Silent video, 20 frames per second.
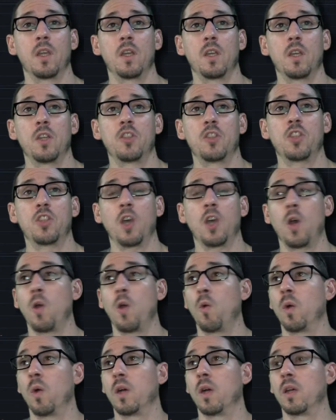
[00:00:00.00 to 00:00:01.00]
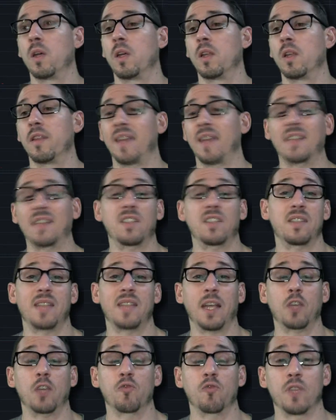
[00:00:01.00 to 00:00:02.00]
So that's the
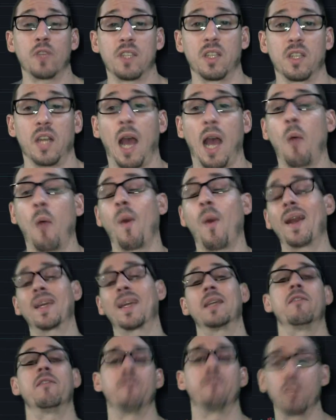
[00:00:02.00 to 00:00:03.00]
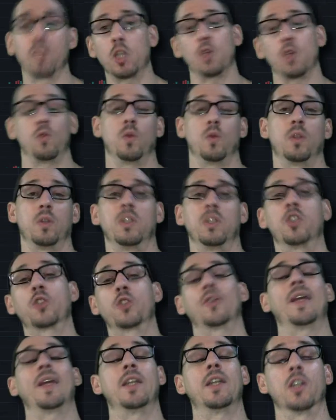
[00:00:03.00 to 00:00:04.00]
second reason. I want to give you, the
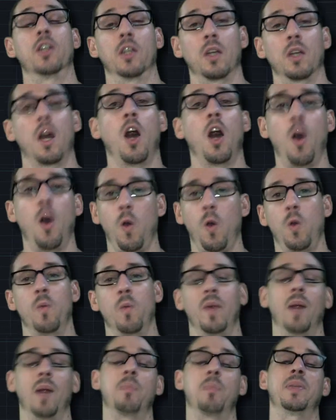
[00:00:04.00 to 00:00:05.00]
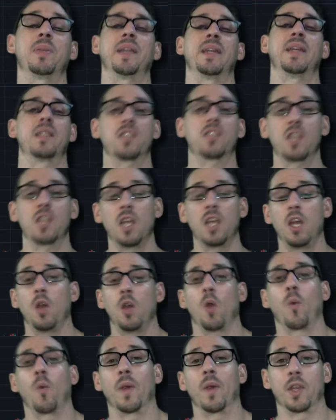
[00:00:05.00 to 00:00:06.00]
trader, a home, a place
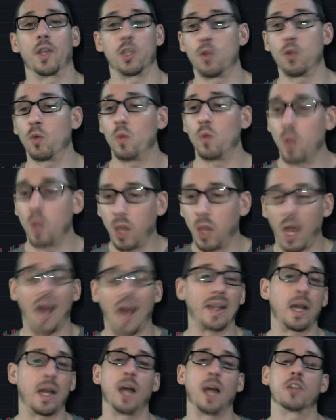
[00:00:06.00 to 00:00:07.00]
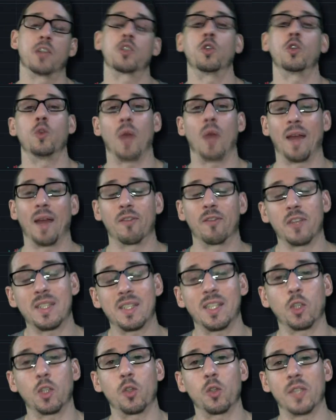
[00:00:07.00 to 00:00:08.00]
where you log on to every
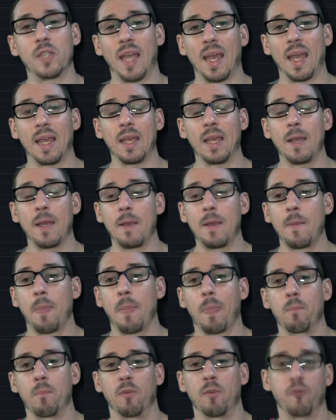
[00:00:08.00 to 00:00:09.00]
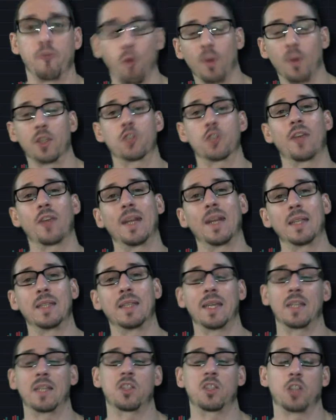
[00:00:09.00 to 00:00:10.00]
single day before the trading
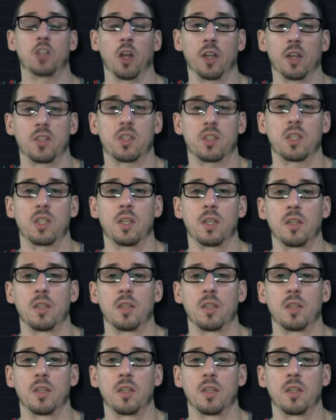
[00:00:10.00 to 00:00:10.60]
day starts,